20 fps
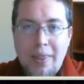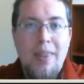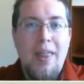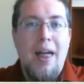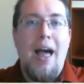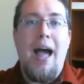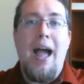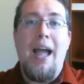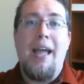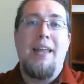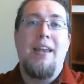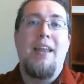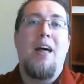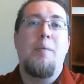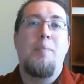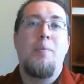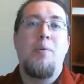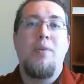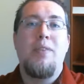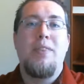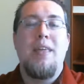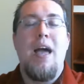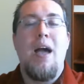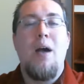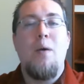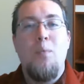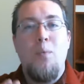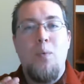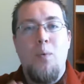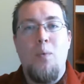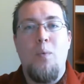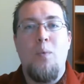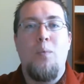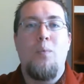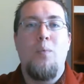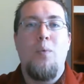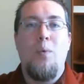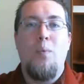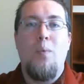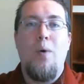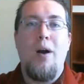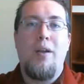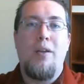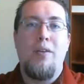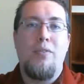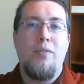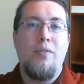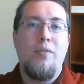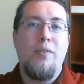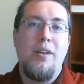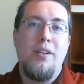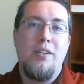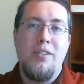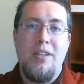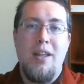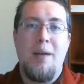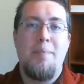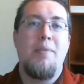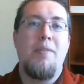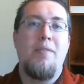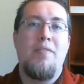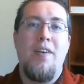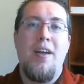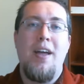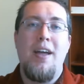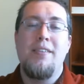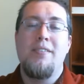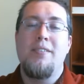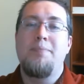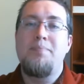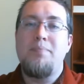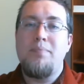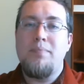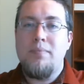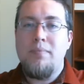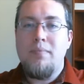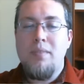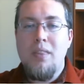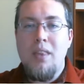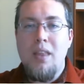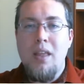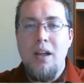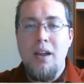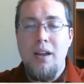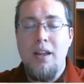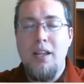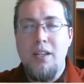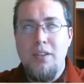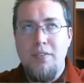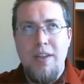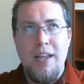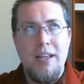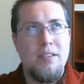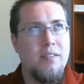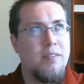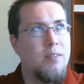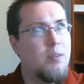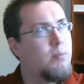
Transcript: I can help you with that. We'll walk you through each step of the phase, each step of